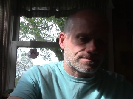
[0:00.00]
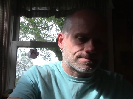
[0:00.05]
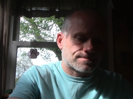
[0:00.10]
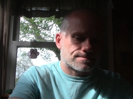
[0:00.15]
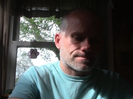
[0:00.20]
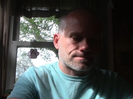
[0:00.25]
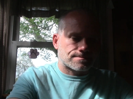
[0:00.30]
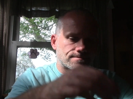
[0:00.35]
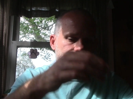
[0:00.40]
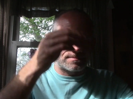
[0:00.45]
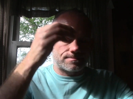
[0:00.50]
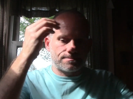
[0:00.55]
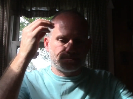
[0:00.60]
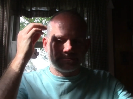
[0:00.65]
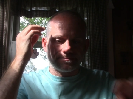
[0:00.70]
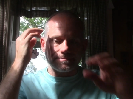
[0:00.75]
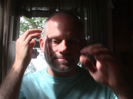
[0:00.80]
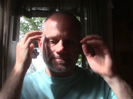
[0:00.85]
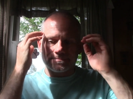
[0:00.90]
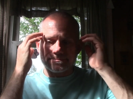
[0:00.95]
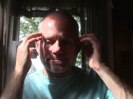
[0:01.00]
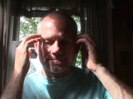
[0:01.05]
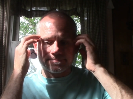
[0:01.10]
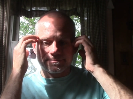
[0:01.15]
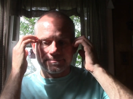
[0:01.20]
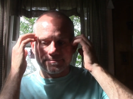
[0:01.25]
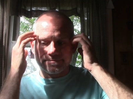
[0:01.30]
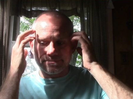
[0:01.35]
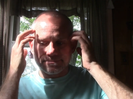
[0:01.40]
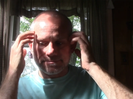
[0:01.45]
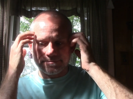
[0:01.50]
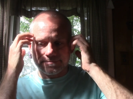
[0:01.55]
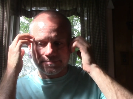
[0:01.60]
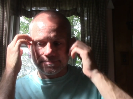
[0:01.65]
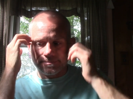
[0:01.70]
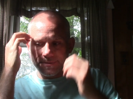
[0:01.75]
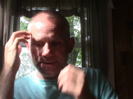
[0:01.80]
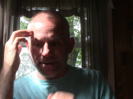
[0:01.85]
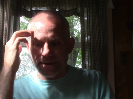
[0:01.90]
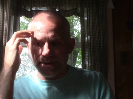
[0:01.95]

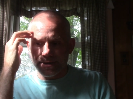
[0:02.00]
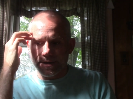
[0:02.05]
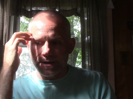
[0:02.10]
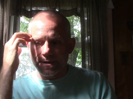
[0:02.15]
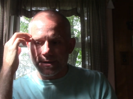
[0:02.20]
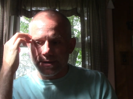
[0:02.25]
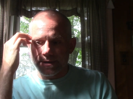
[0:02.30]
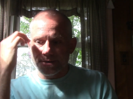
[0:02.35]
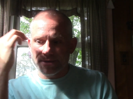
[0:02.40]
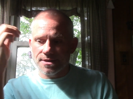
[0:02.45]
(silence)